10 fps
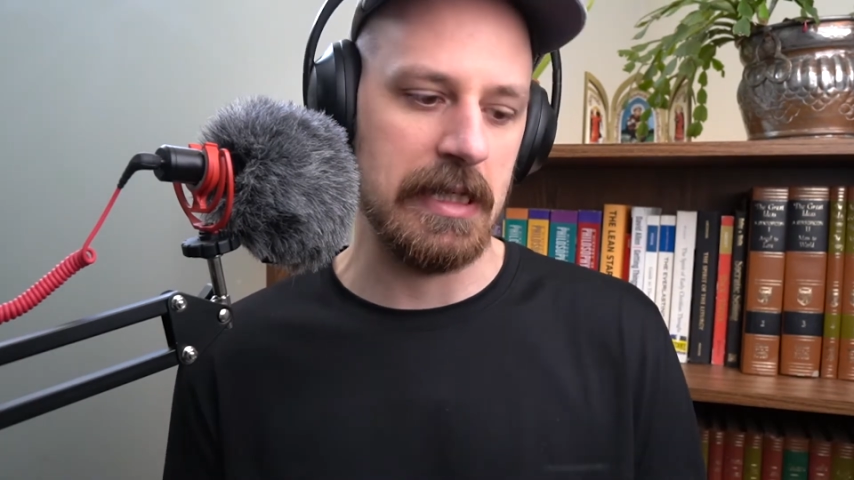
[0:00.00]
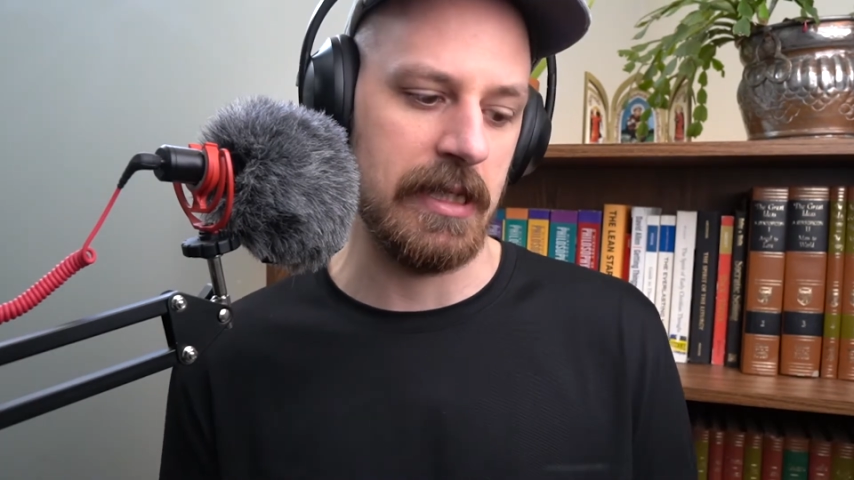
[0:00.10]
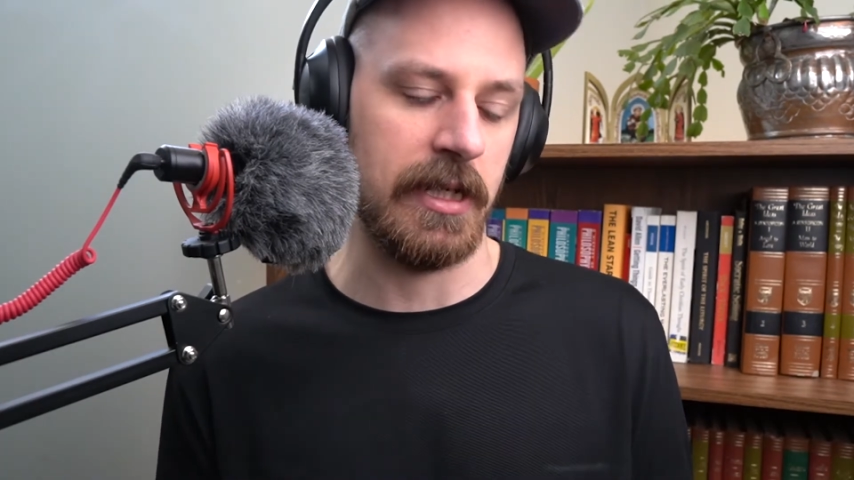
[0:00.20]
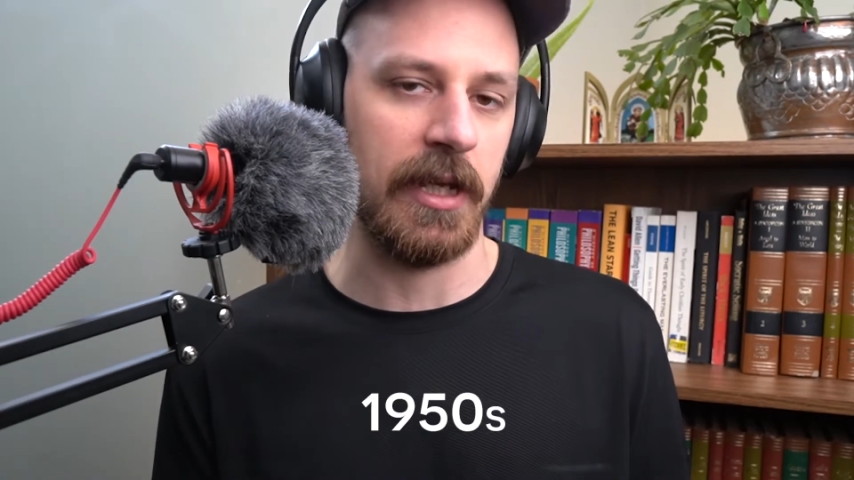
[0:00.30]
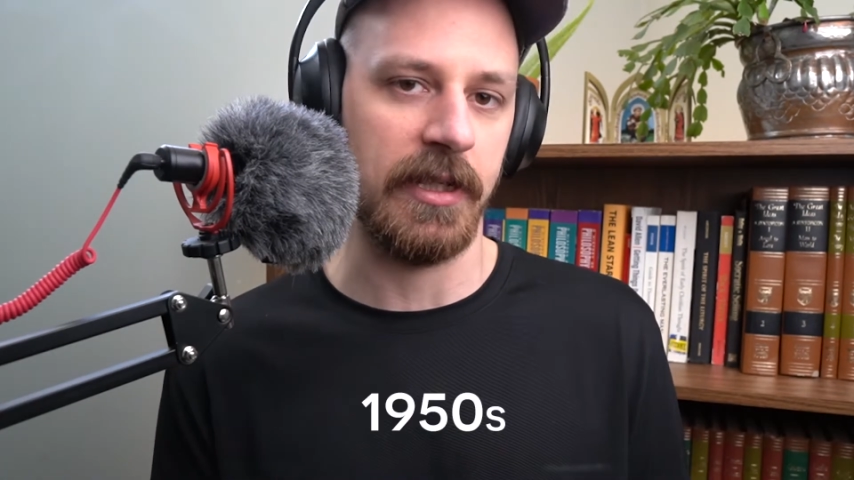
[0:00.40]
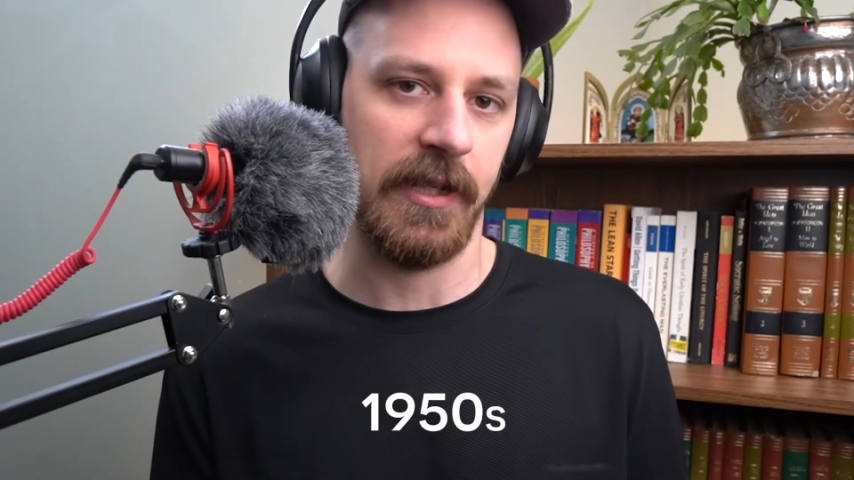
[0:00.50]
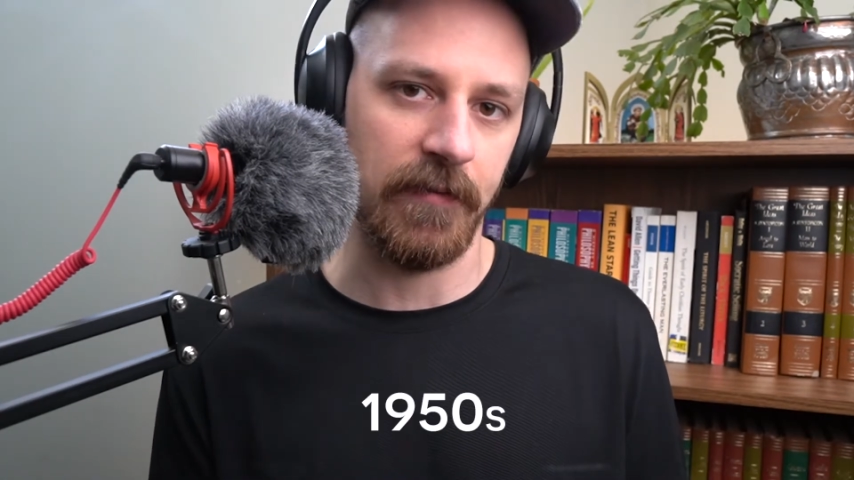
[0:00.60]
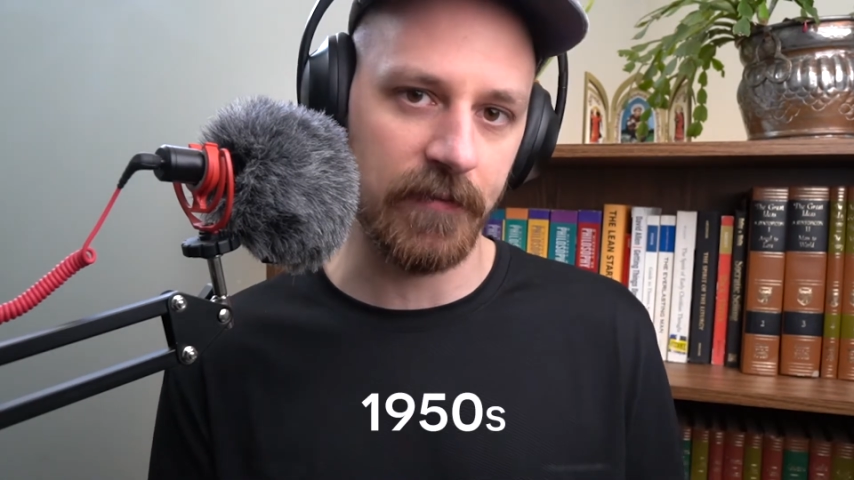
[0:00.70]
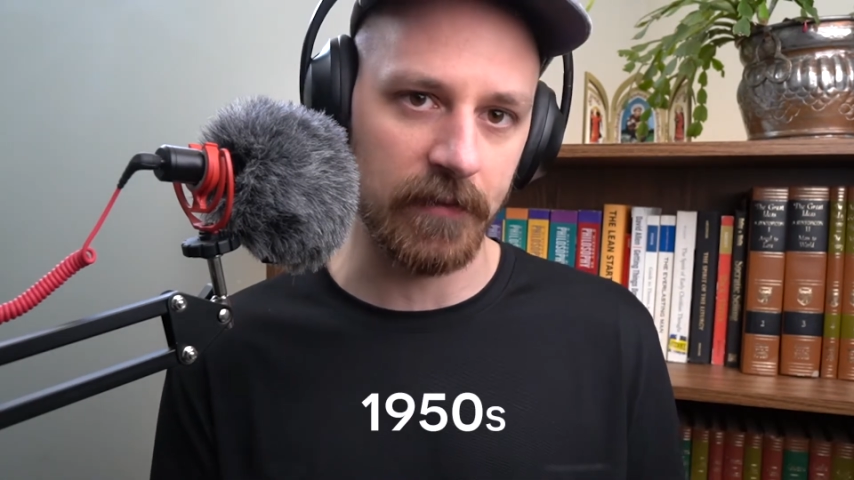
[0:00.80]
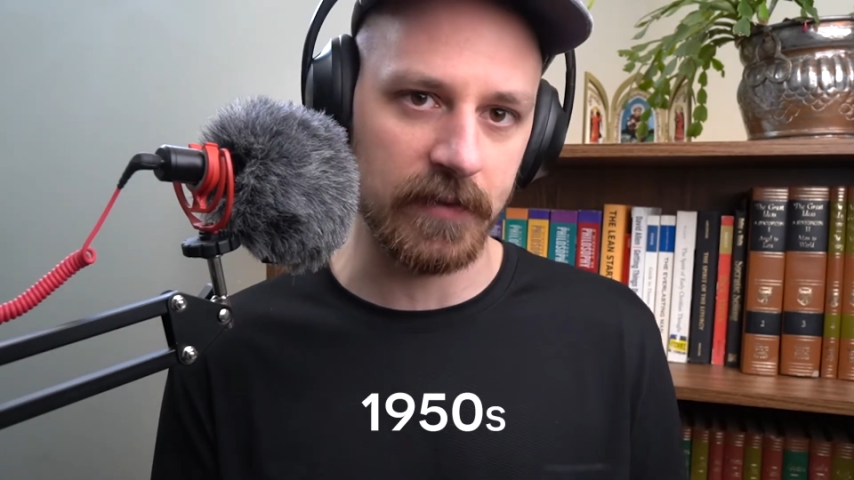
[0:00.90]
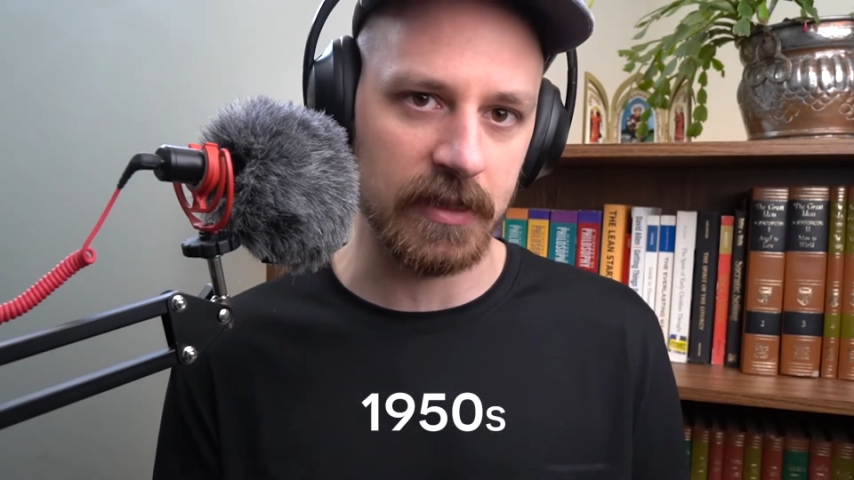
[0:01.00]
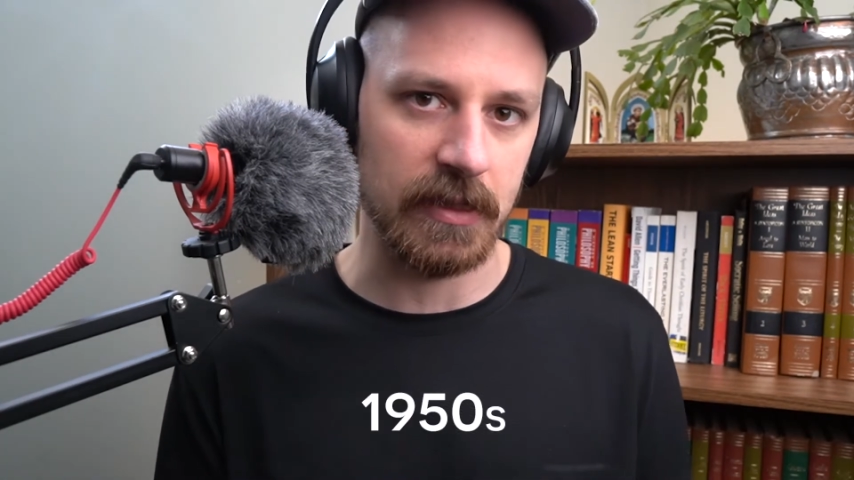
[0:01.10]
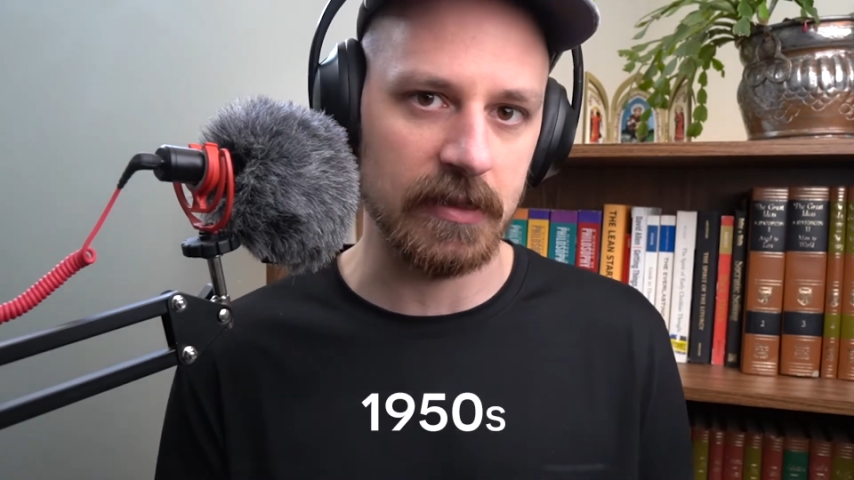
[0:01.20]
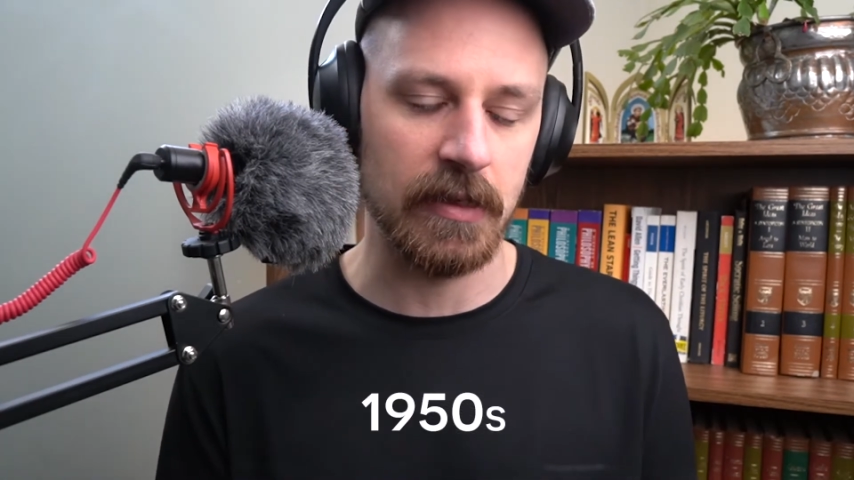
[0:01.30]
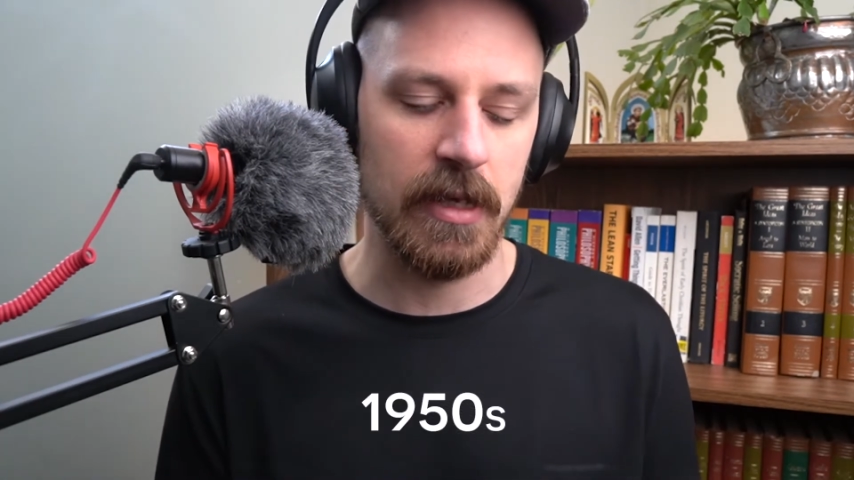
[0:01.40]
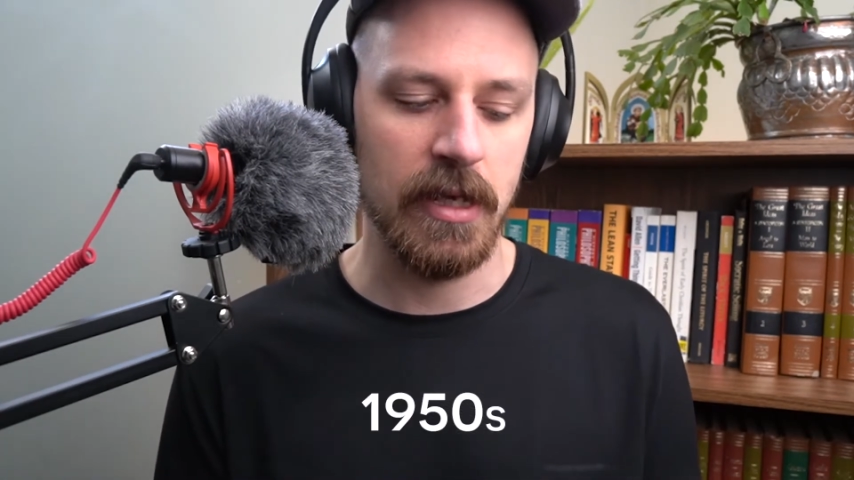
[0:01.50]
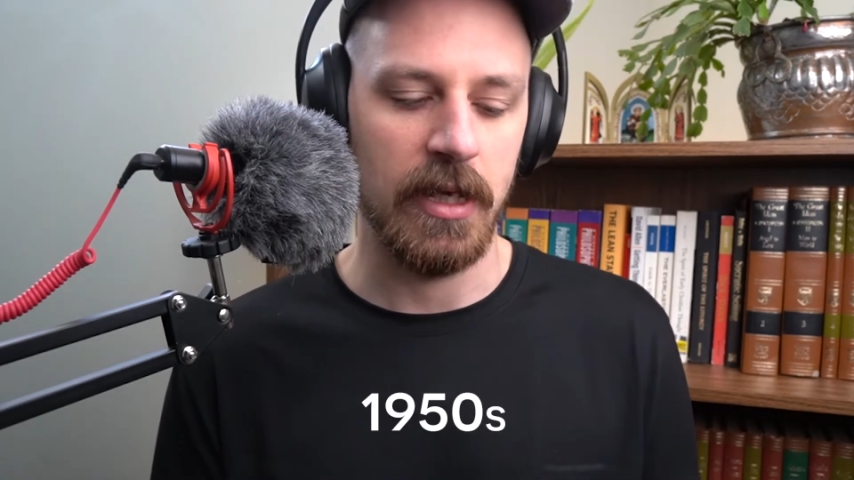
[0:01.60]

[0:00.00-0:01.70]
in the 1950s